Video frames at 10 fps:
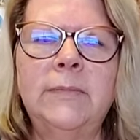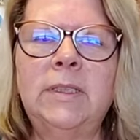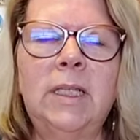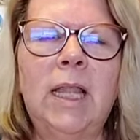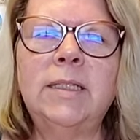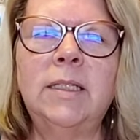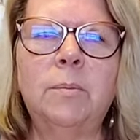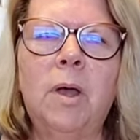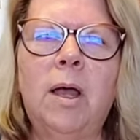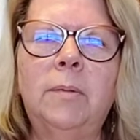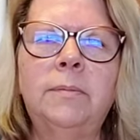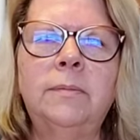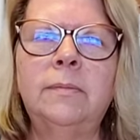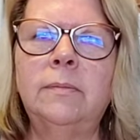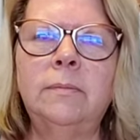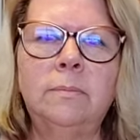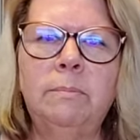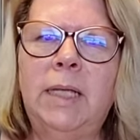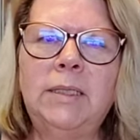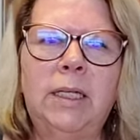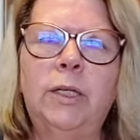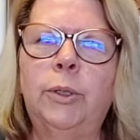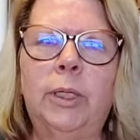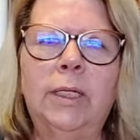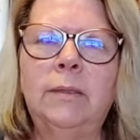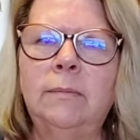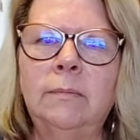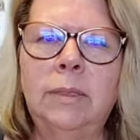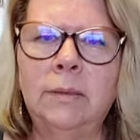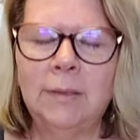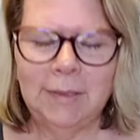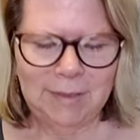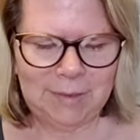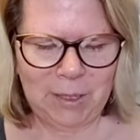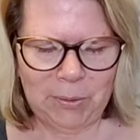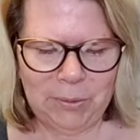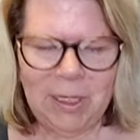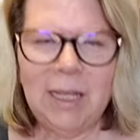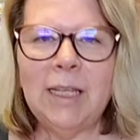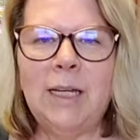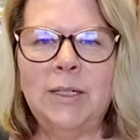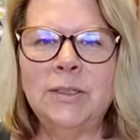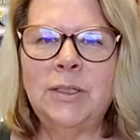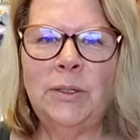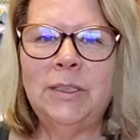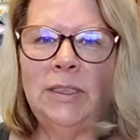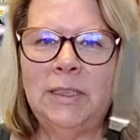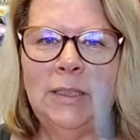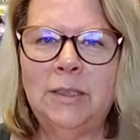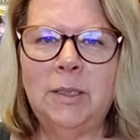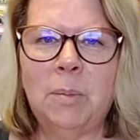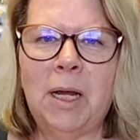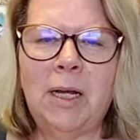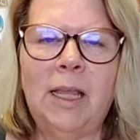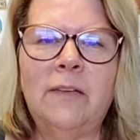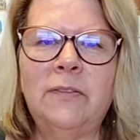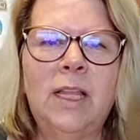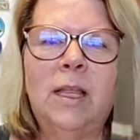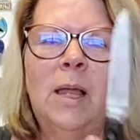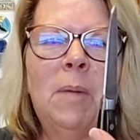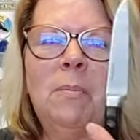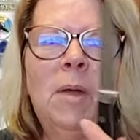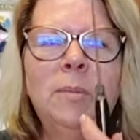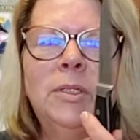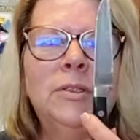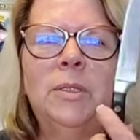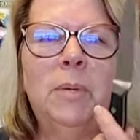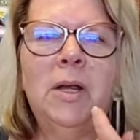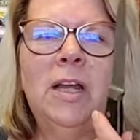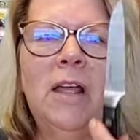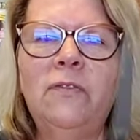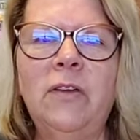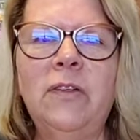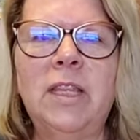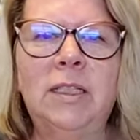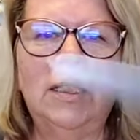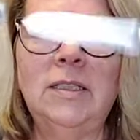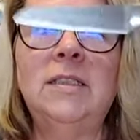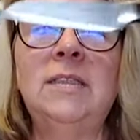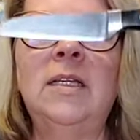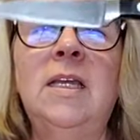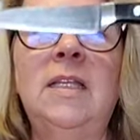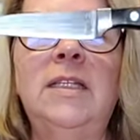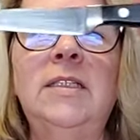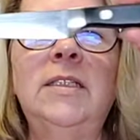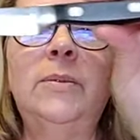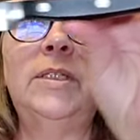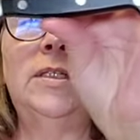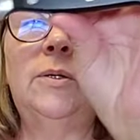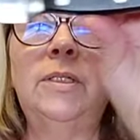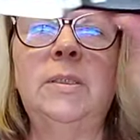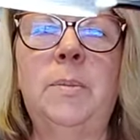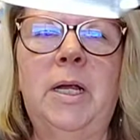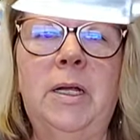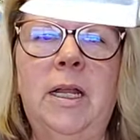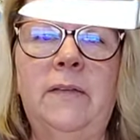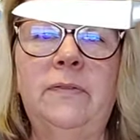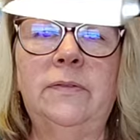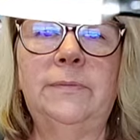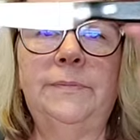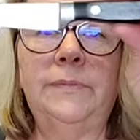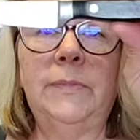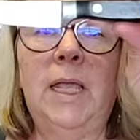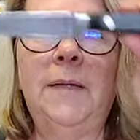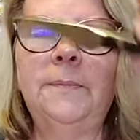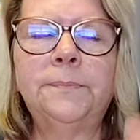Classic mom Mexican cooking. So, you know, so she used a paring knife, and my mom used a paring knife for everything. This is what's known as a paring knife. Okay,